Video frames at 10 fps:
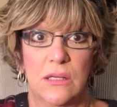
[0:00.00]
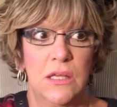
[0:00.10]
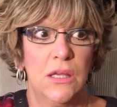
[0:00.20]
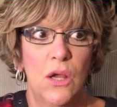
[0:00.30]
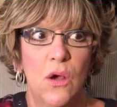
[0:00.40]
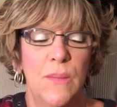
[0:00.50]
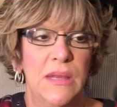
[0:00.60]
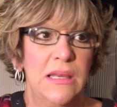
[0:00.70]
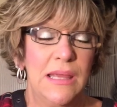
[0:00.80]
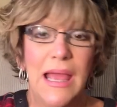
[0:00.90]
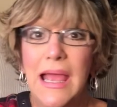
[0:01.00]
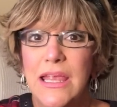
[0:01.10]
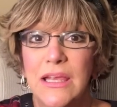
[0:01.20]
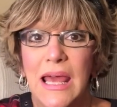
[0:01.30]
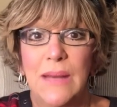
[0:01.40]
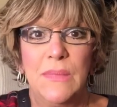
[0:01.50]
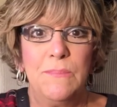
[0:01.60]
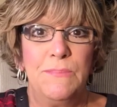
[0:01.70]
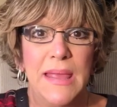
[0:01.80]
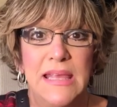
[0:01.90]
you know, I mean, yeah, you got them in
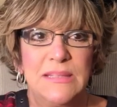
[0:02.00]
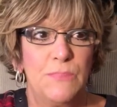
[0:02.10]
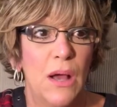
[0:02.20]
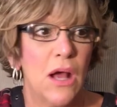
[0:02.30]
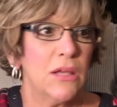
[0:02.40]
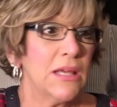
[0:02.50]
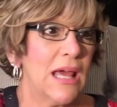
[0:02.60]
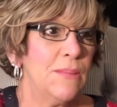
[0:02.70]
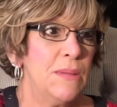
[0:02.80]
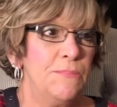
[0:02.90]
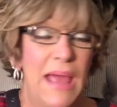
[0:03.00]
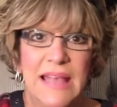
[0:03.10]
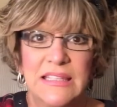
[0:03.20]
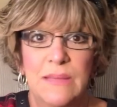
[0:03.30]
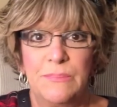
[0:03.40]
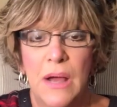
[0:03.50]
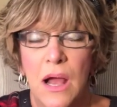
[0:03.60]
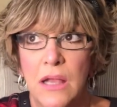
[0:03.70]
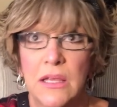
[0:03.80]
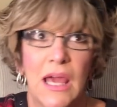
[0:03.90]
baseball, you got them in
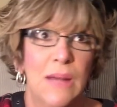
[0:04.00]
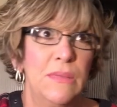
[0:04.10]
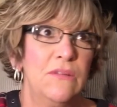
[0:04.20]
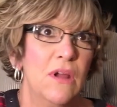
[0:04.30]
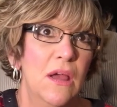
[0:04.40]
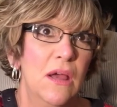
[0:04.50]
basketball, you got them in